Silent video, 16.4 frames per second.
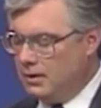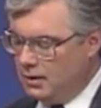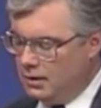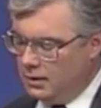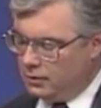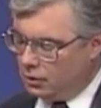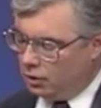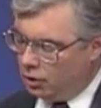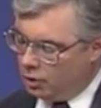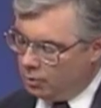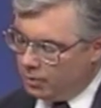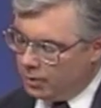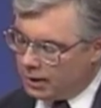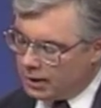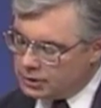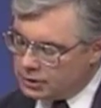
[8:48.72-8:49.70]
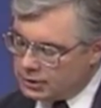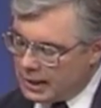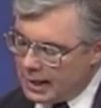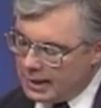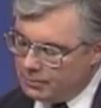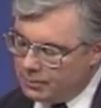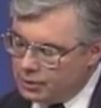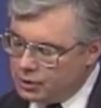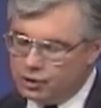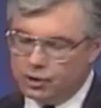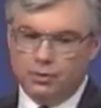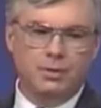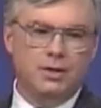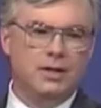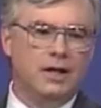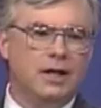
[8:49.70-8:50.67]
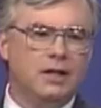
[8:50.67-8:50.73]
The homework assignment should
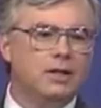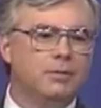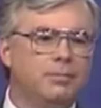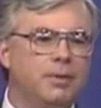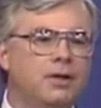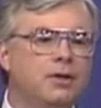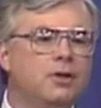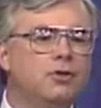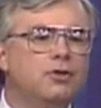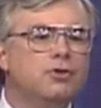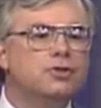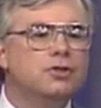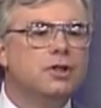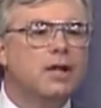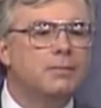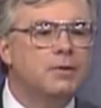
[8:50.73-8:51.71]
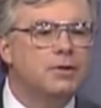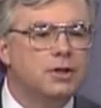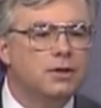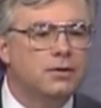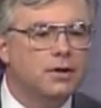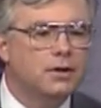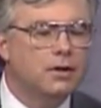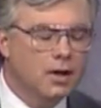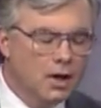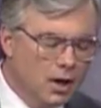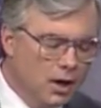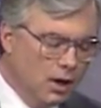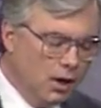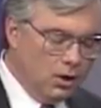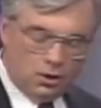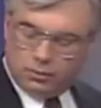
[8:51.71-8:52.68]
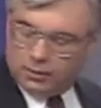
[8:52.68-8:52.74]
be the independent use of that material.
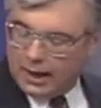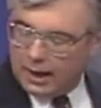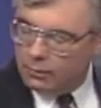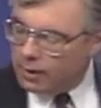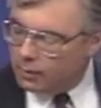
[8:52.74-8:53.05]
Okay, we